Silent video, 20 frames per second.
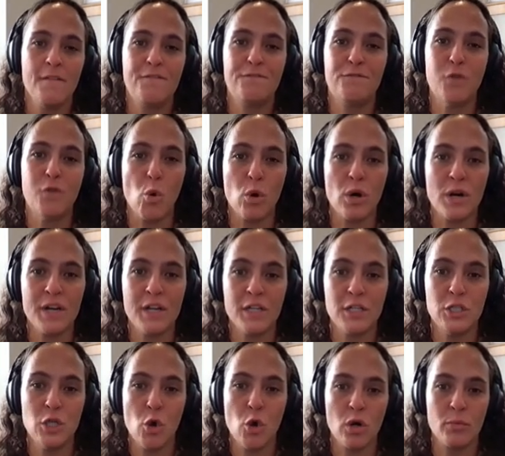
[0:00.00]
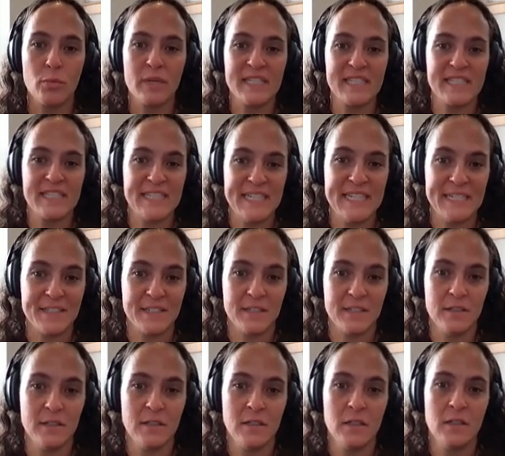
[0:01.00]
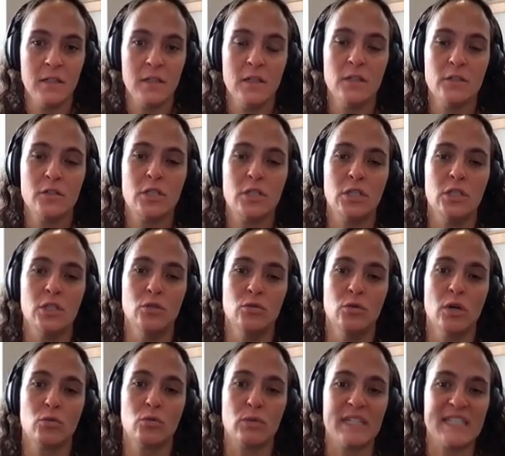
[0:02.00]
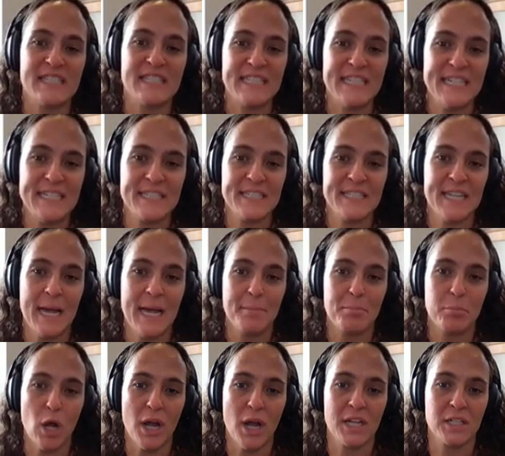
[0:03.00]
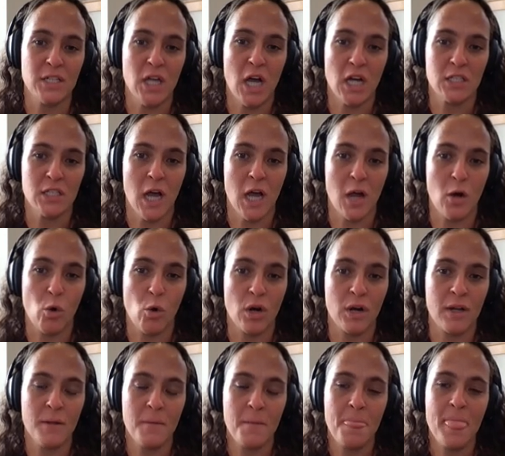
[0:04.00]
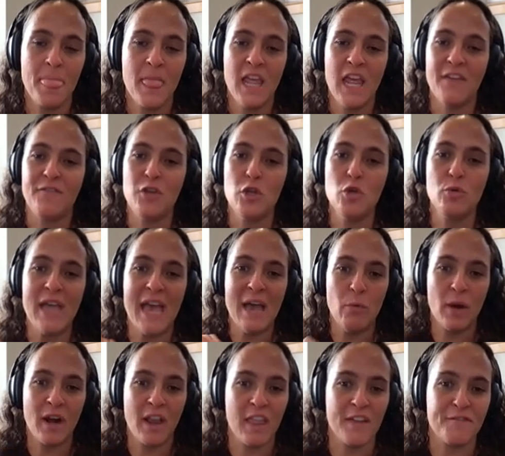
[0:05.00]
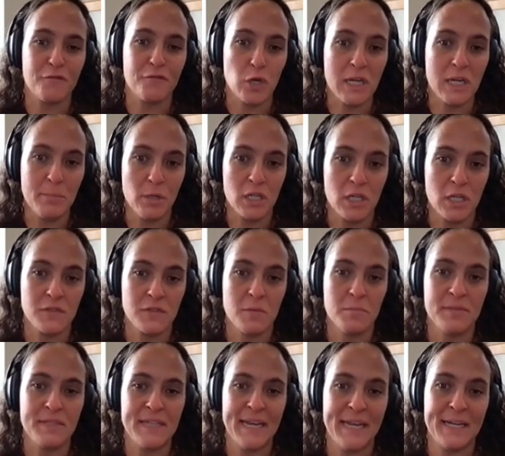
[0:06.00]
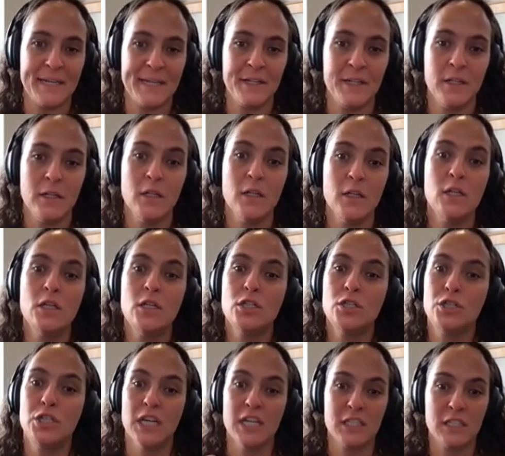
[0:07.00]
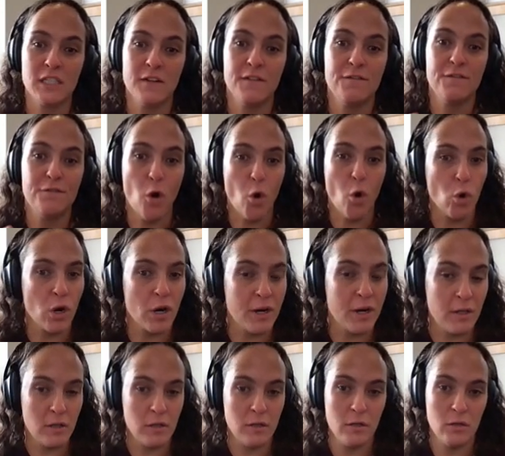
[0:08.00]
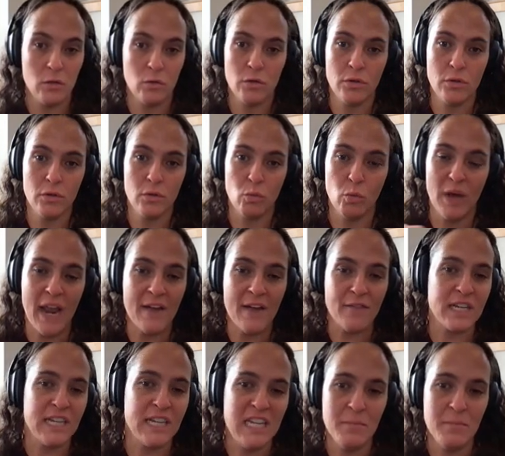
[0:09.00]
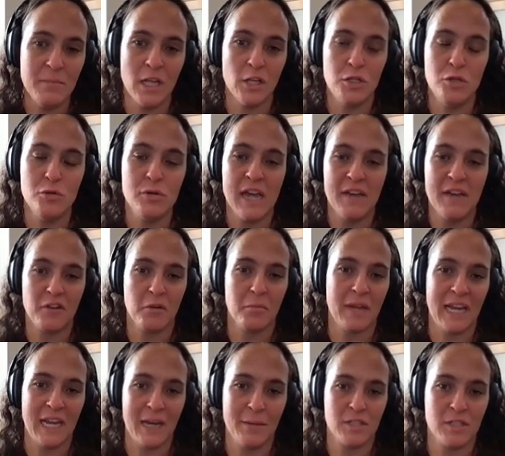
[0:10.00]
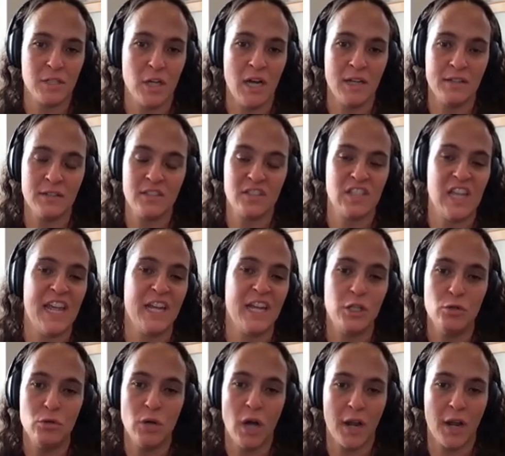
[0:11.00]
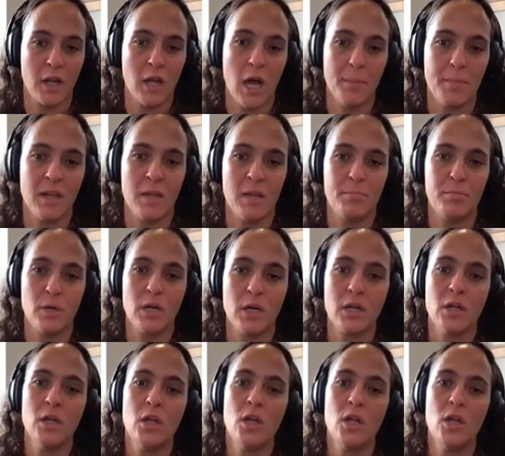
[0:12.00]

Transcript: forward your receipt to receipts at product talk dot org. If you get one of the free books from Dan, just forward whatever email you get from Amazon saying you got a copy of the book.